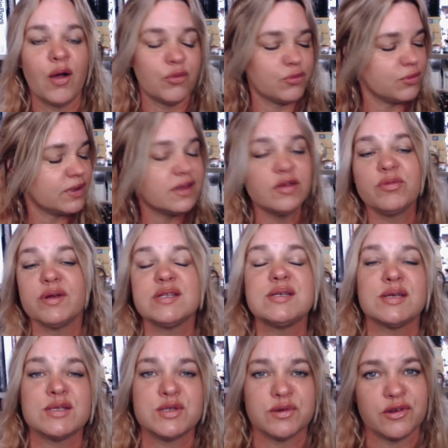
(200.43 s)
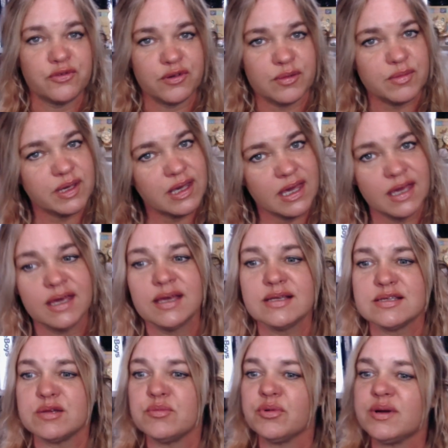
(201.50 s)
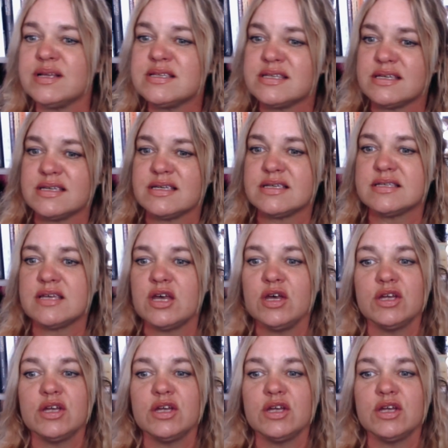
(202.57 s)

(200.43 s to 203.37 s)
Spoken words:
Really rich history, from kings and princes